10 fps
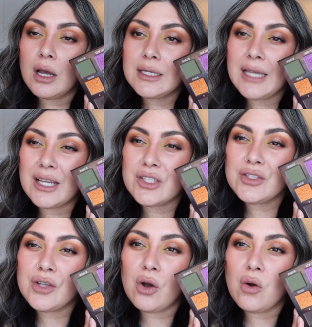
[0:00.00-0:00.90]
Yes,
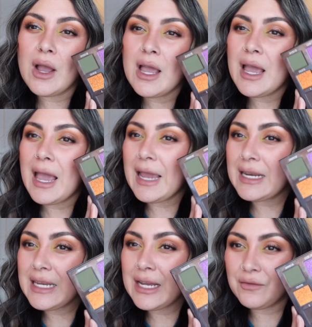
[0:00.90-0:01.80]
so
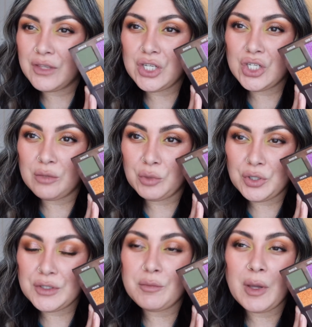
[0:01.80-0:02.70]
any of these
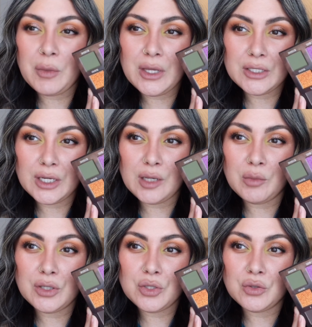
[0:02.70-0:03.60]
shimmers might be a tiny
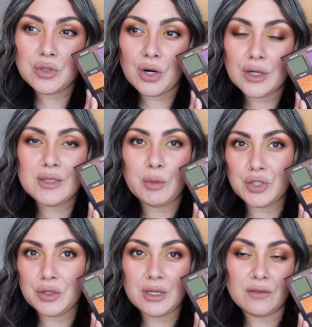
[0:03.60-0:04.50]
bit too dark,
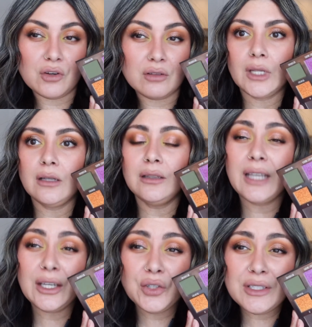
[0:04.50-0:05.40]
especially if you're
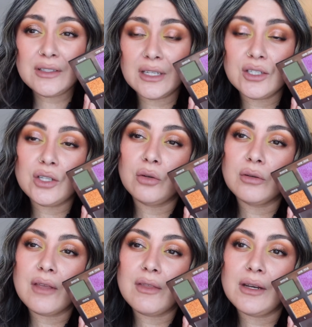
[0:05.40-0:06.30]
lighter in skin
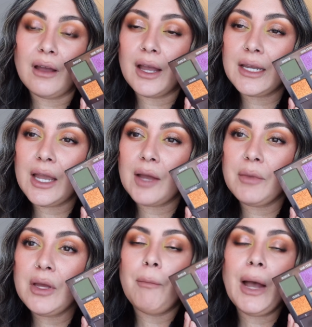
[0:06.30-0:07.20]
tone than I am,
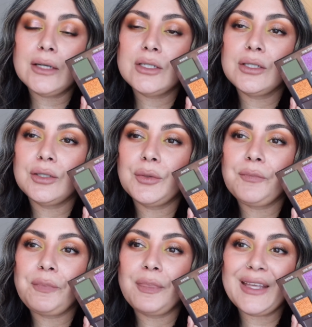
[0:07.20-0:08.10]
but
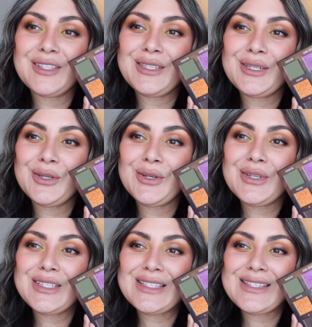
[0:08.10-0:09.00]
that
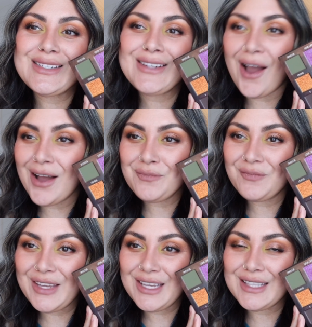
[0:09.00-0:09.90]
still does not
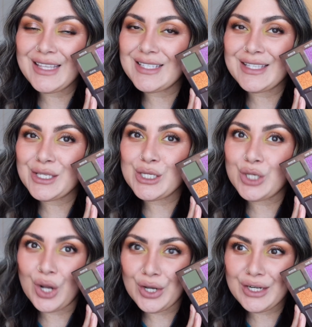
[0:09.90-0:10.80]
mean that this is
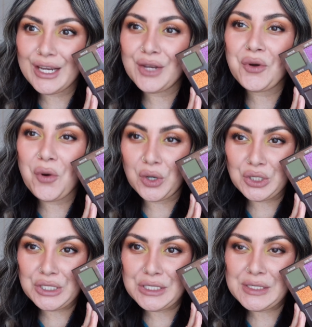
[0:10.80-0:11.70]
not a
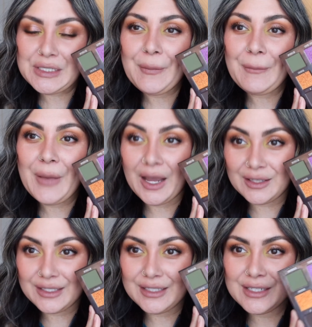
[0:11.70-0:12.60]
gorgeous
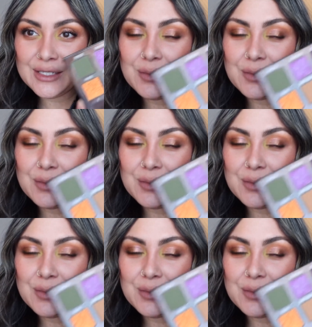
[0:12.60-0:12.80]
palette.